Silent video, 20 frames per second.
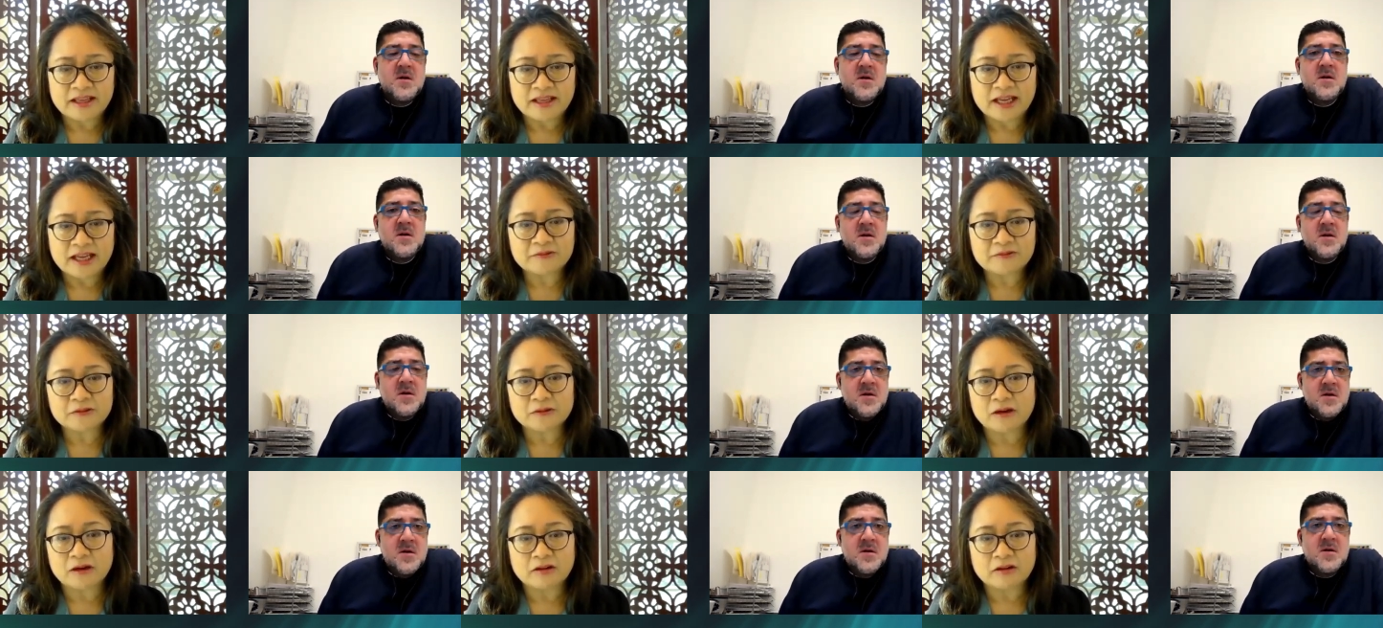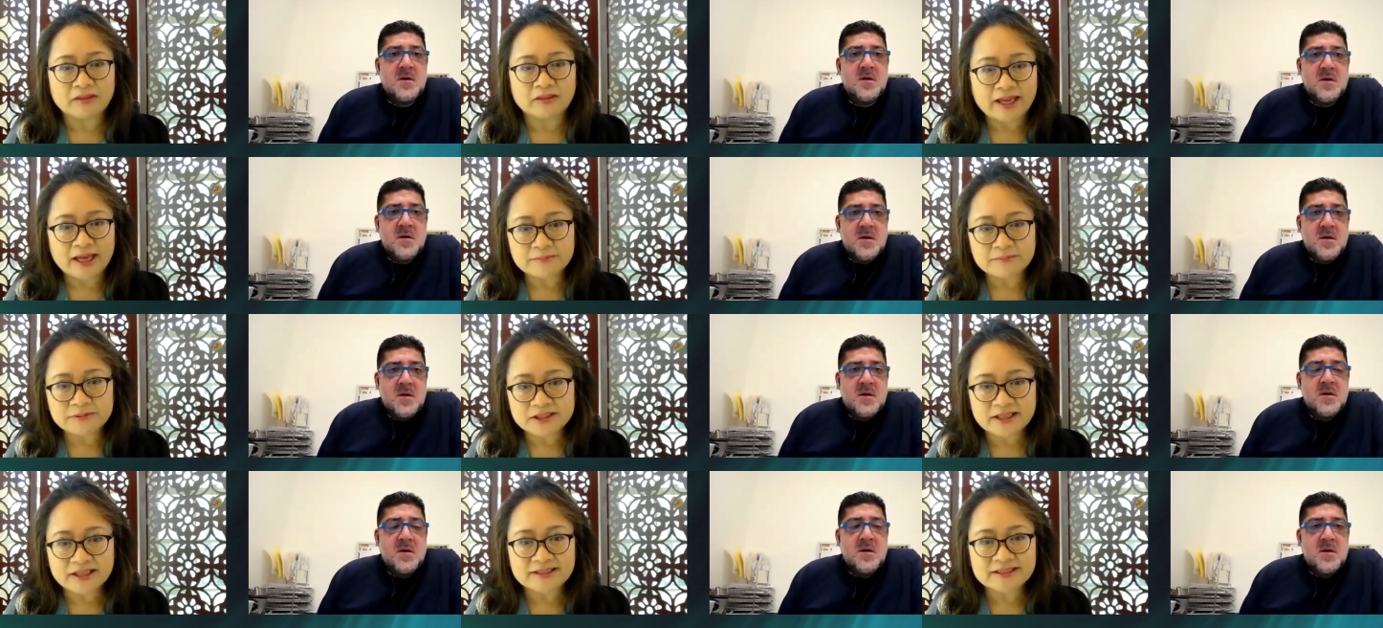Speaker 1: After our
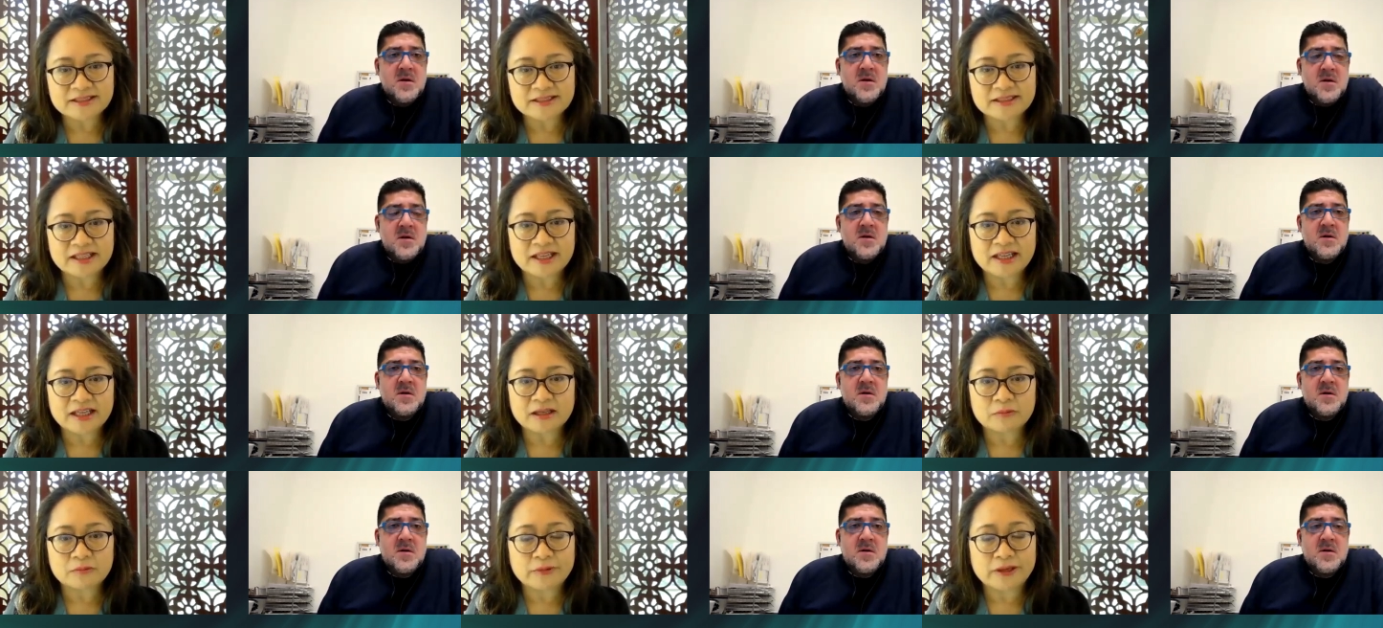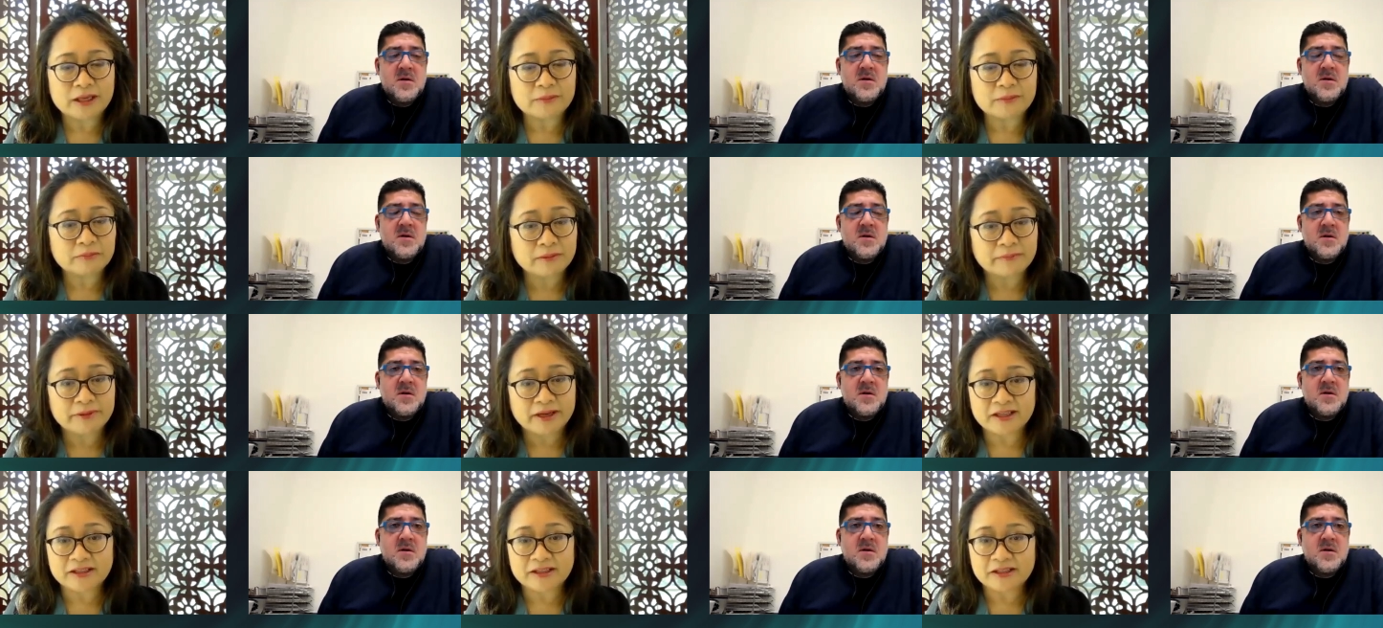lab testing, we
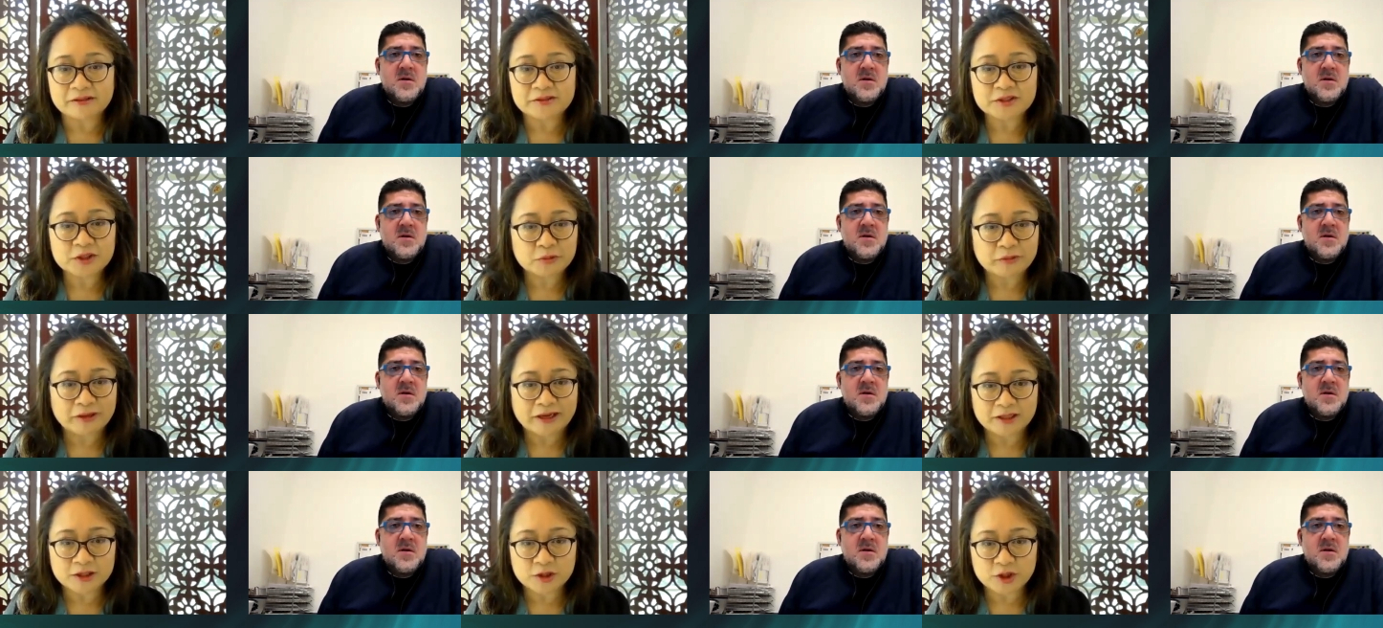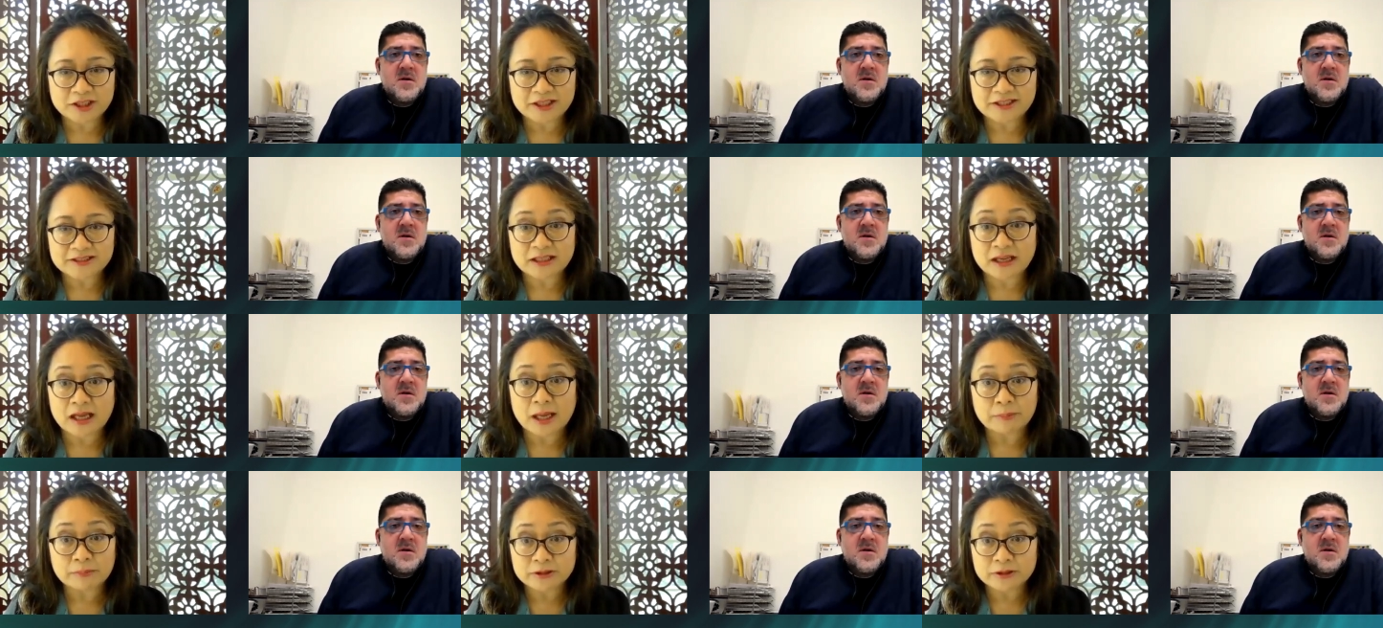implemented you know, strategies
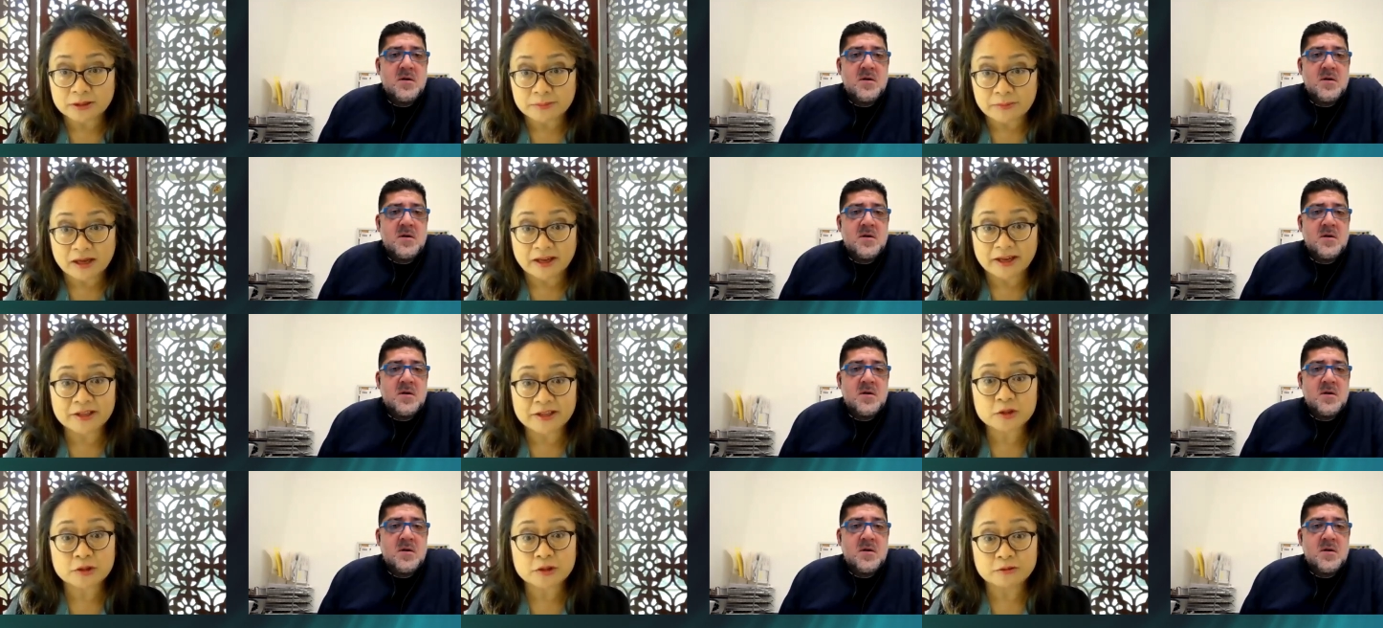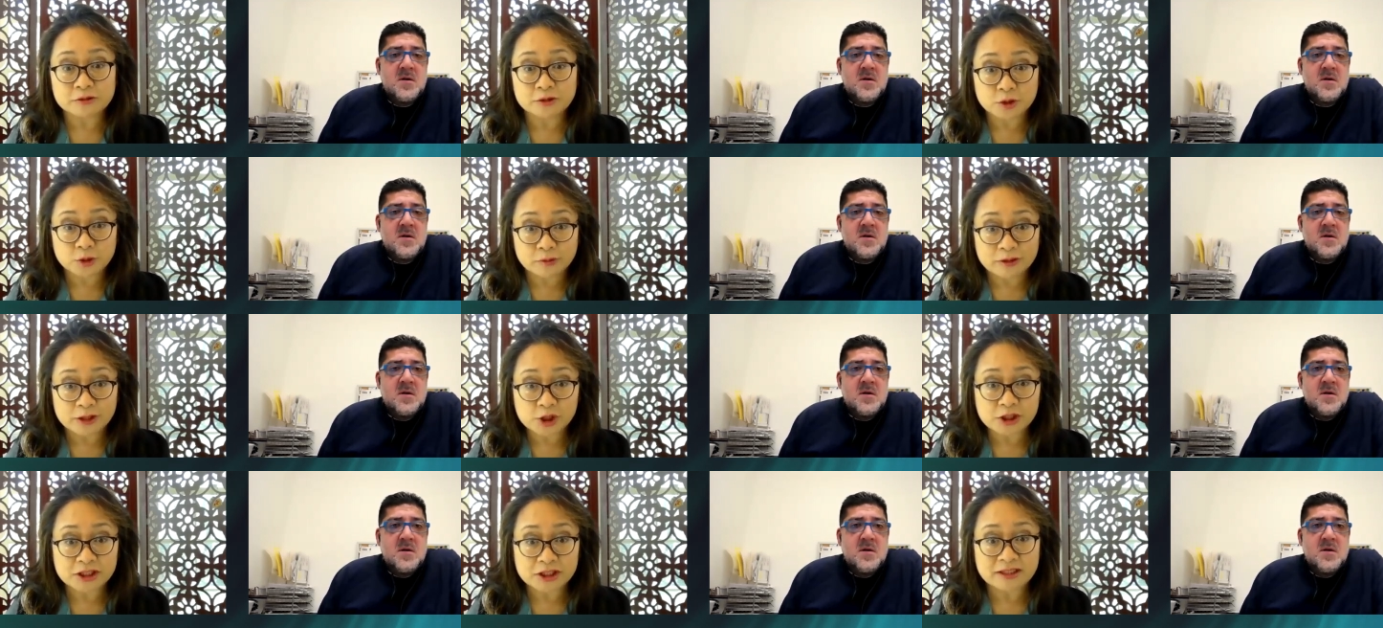to optimize her
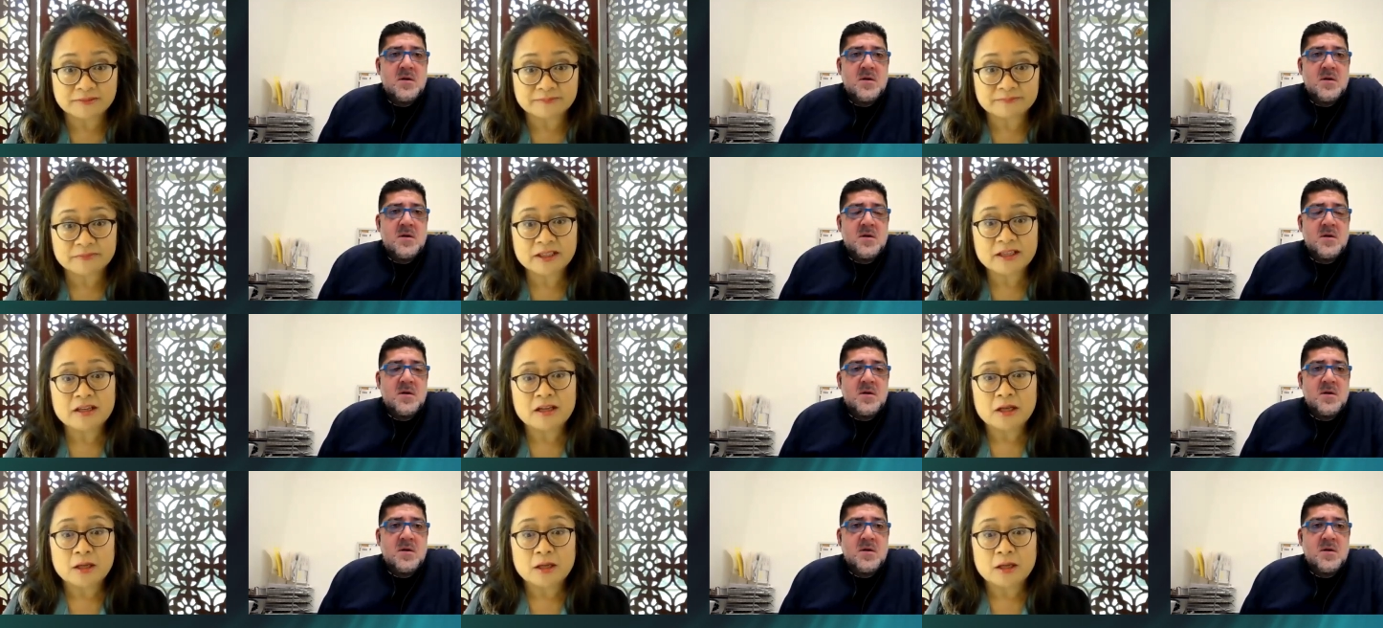nutrition